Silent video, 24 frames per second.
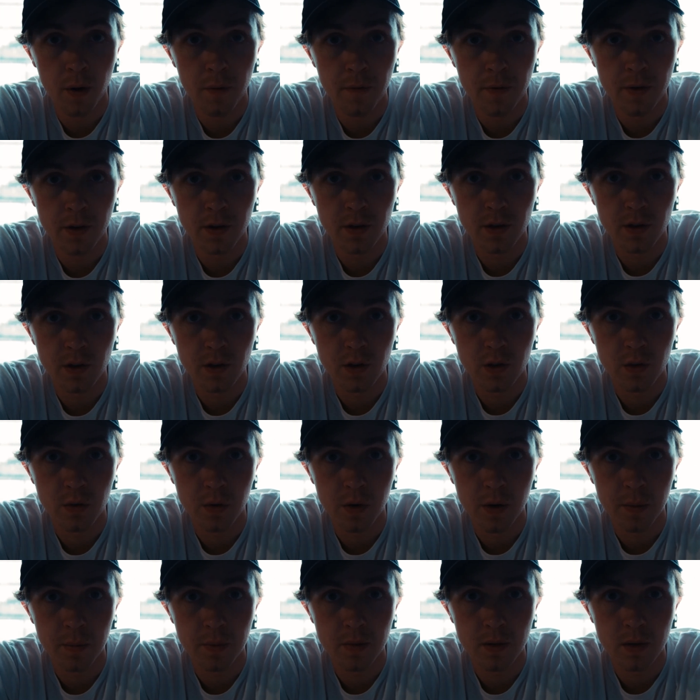I finish the
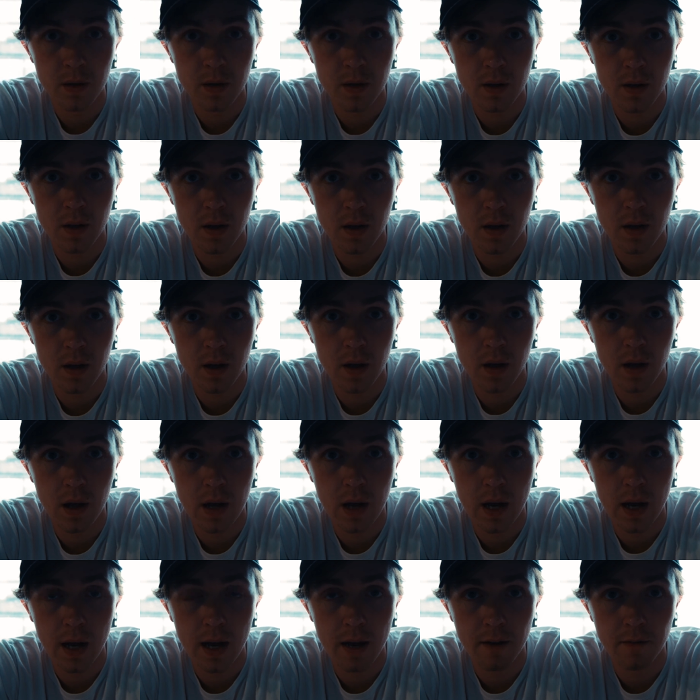script,
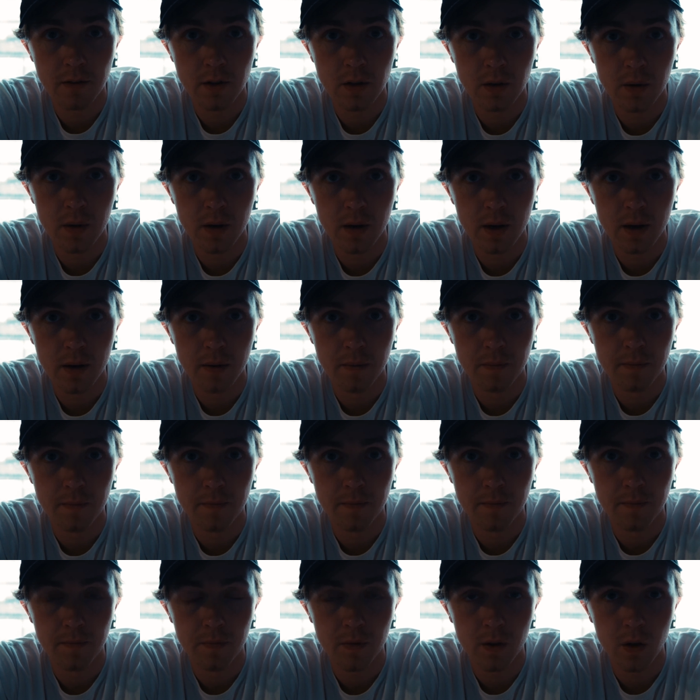I have to uh,
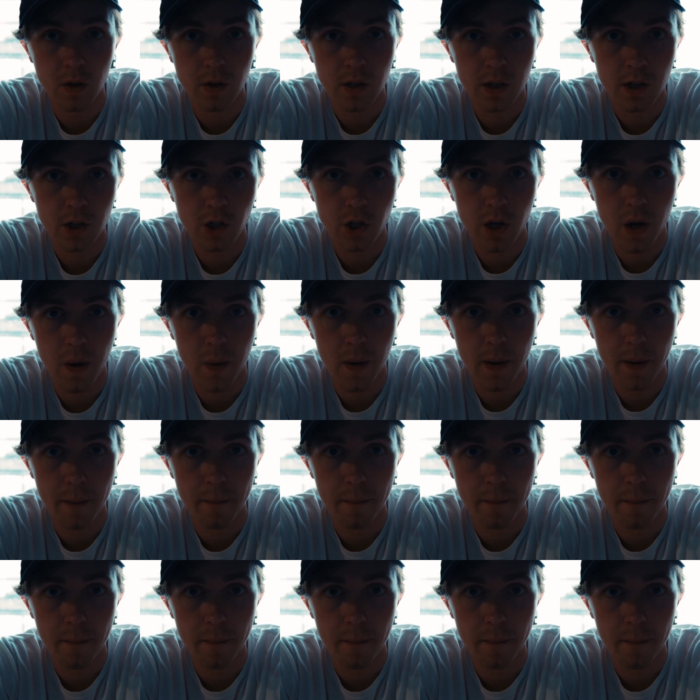go take a shower.